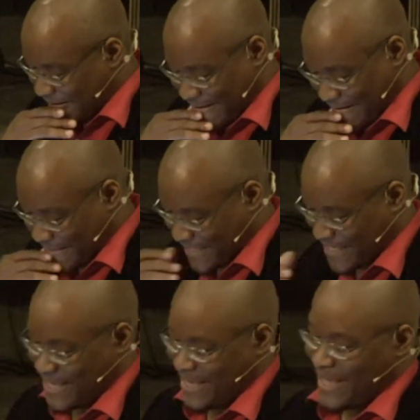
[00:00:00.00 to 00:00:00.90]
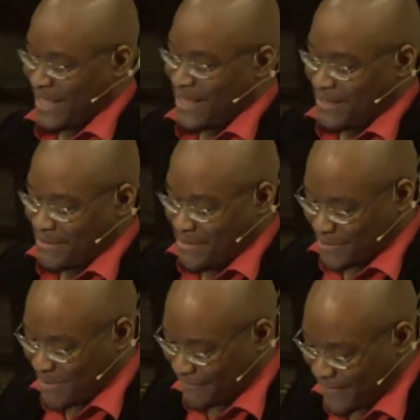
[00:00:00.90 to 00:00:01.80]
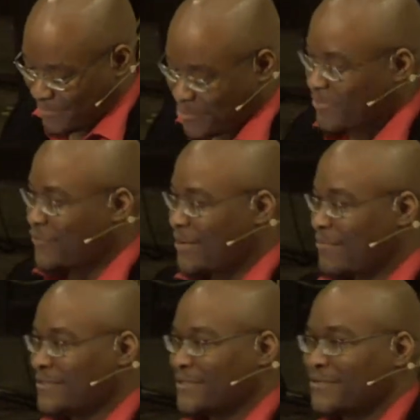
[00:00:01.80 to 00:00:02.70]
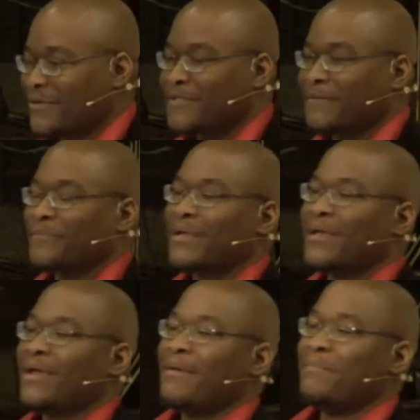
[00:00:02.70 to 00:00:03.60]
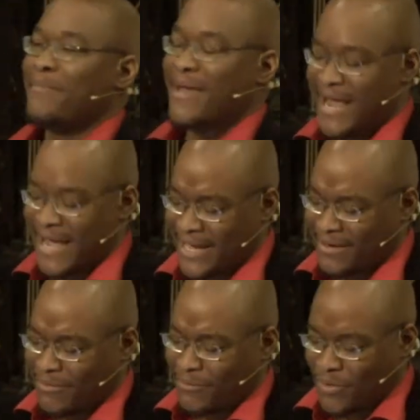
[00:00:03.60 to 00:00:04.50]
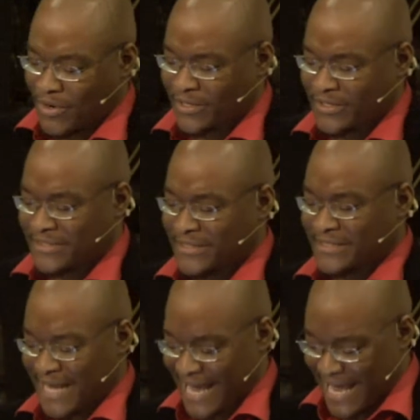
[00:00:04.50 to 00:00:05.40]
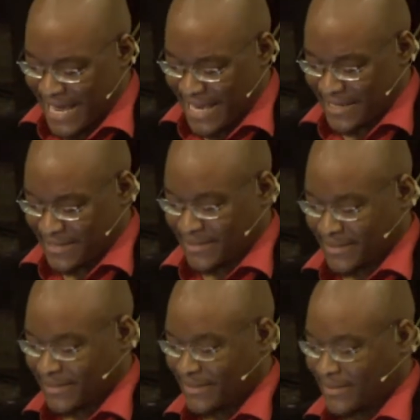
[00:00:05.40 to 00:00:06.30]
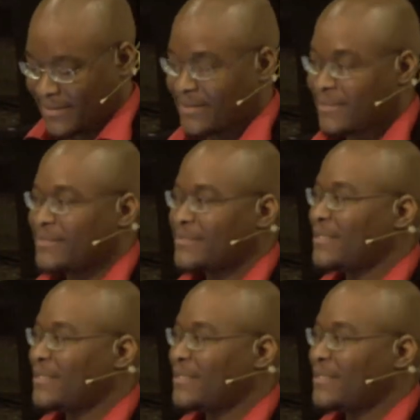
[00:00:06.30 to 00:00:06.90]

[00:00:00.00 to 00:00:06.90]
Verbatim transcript: Uh, here's my final point before I move into the scripture. Man was designed to